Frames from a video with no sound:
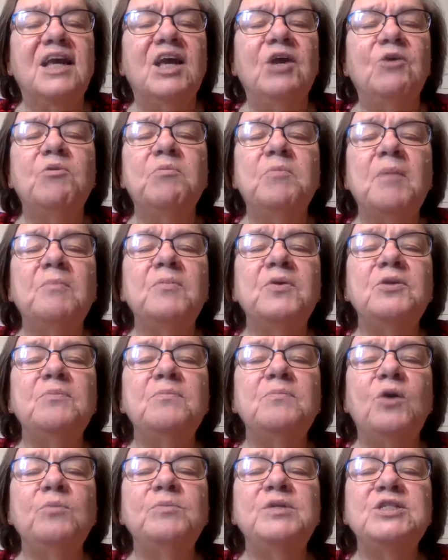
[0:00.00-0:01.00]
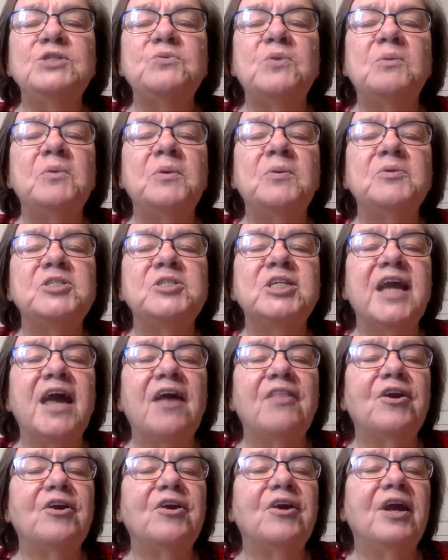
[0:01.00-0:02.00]
Remember the moments when we were
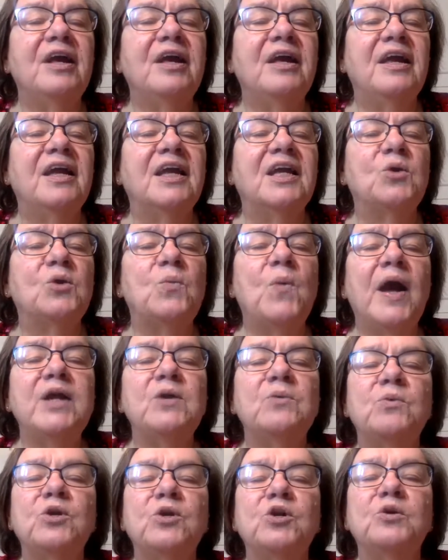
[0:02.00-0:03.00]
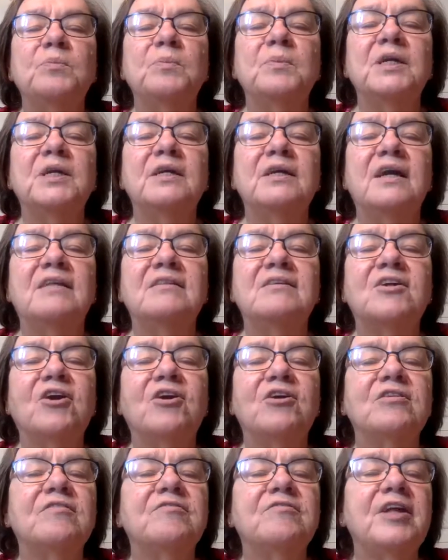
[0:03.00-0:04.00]
together in a white room and the
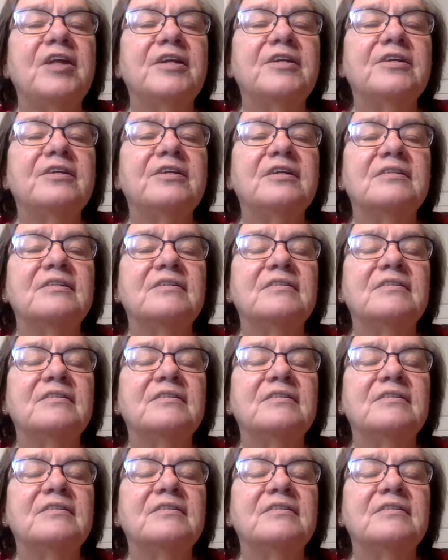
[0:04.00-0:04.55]
curtain fluttered.